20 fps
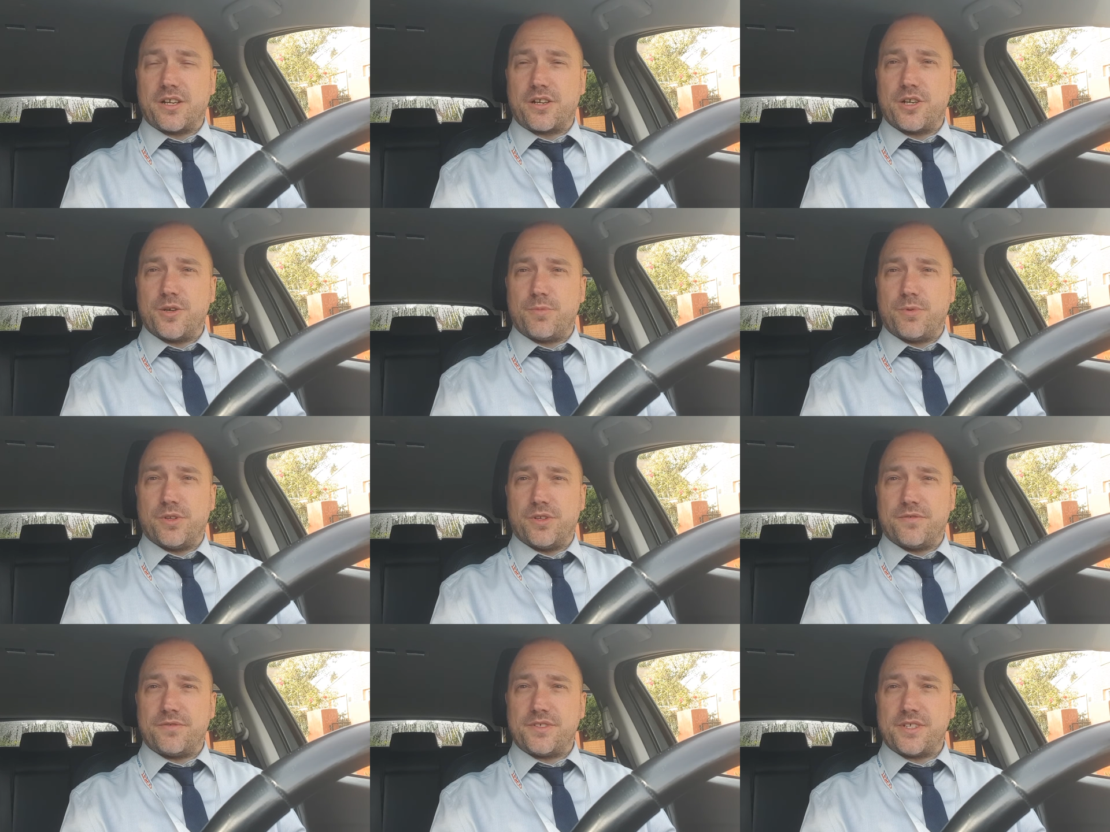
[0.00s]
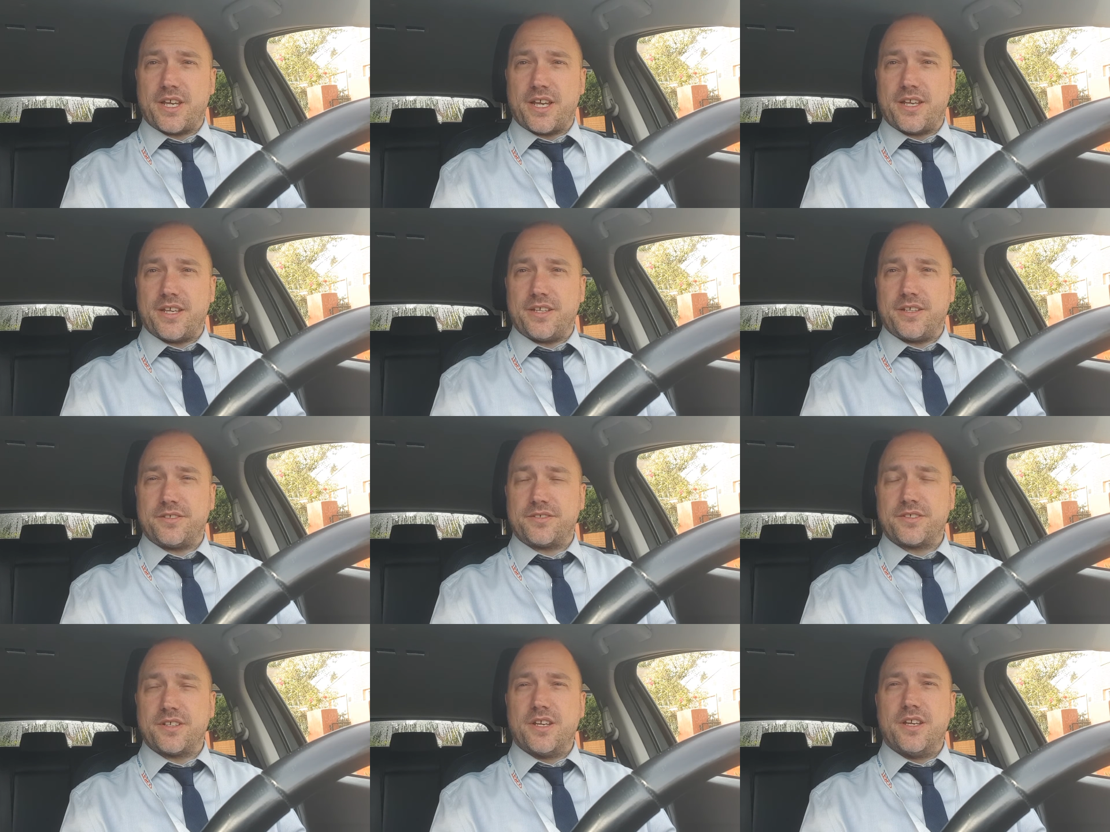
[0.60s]
couple of
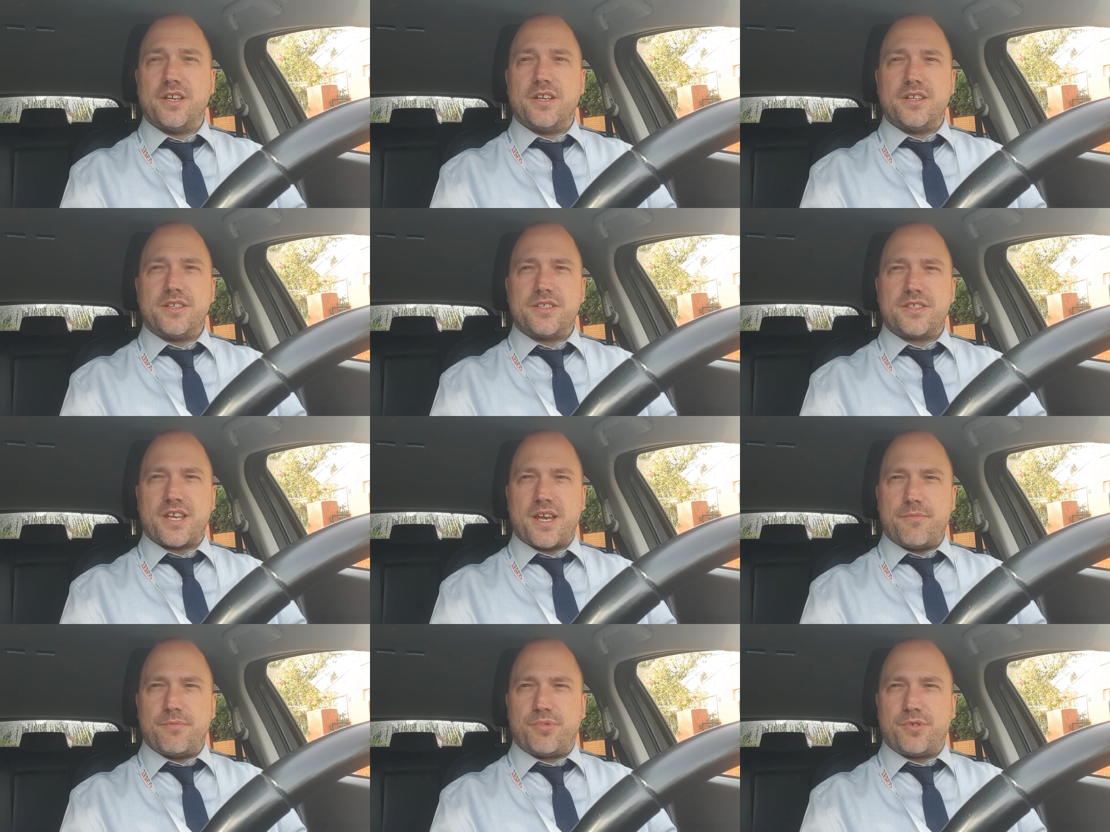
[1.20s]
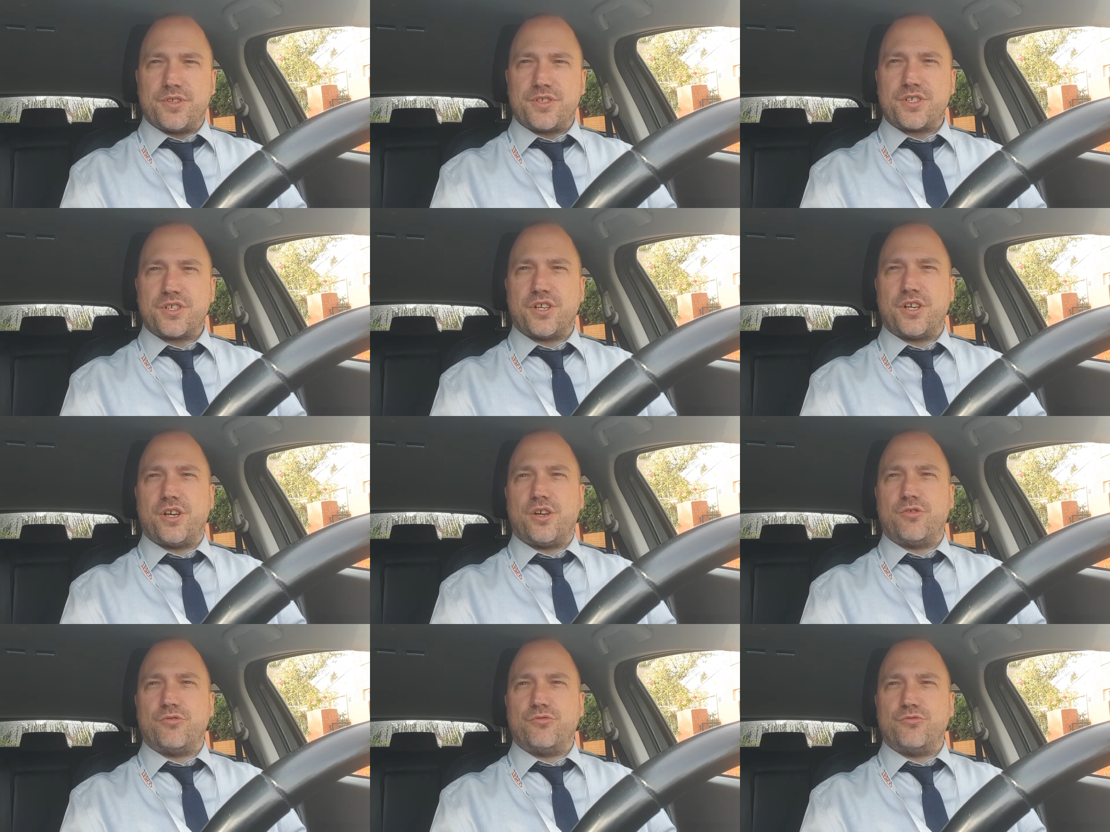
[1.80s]
days.
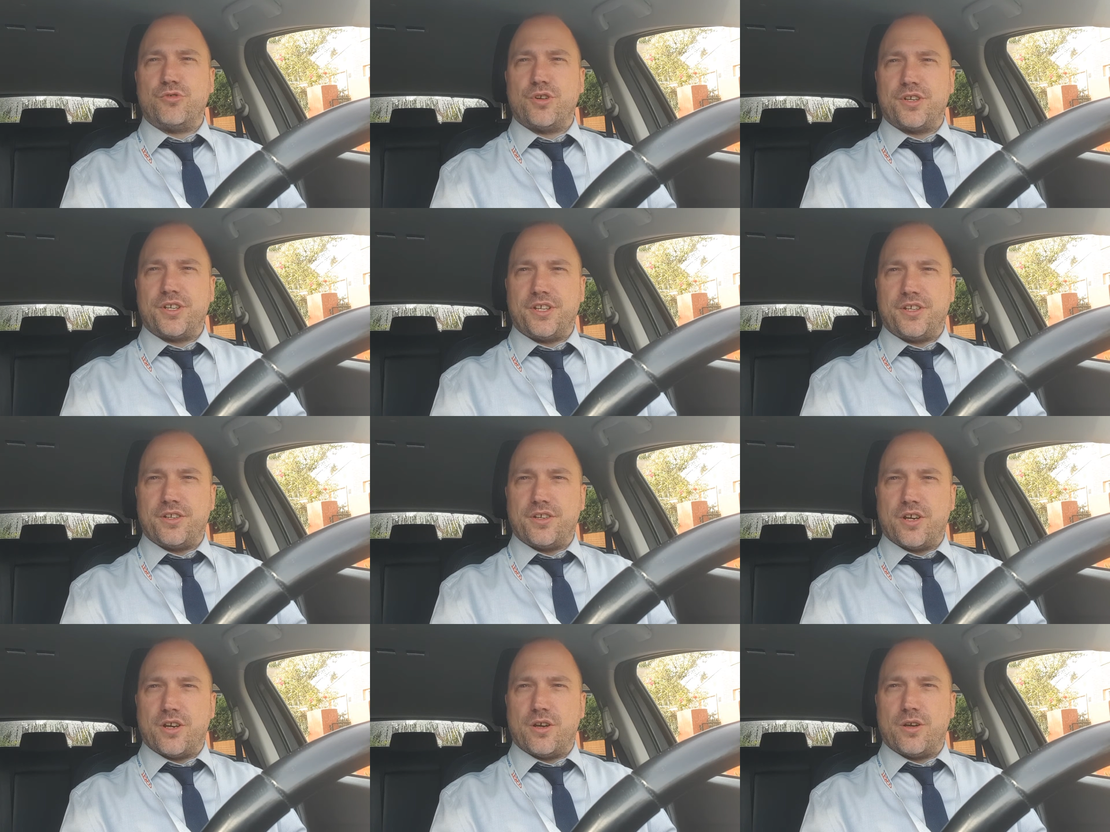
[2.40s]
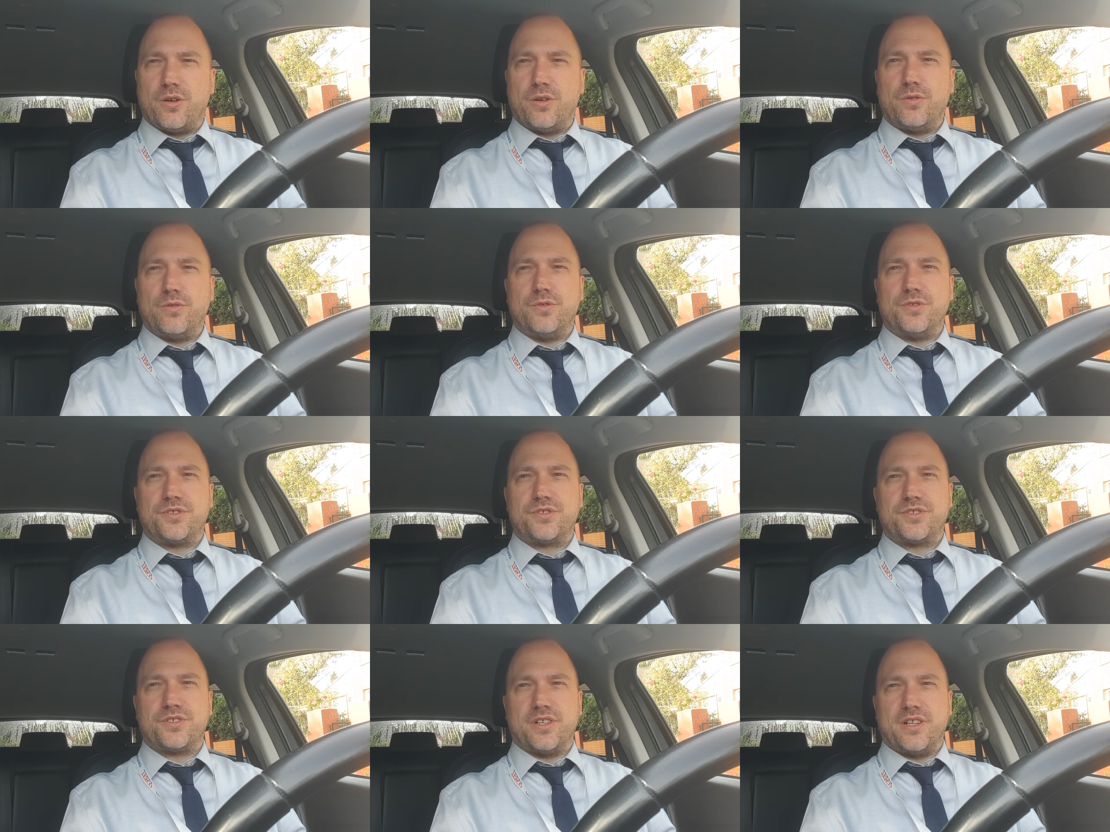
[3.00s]
Temperature, runny
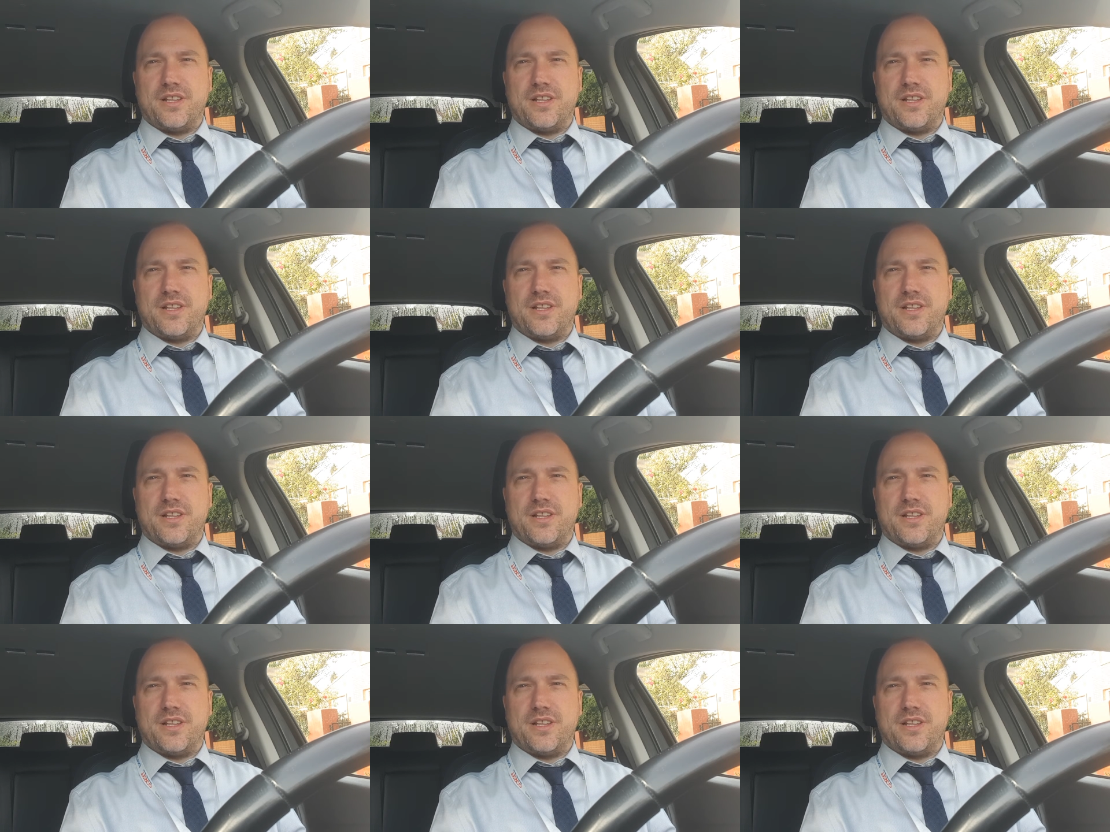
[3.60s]
nose,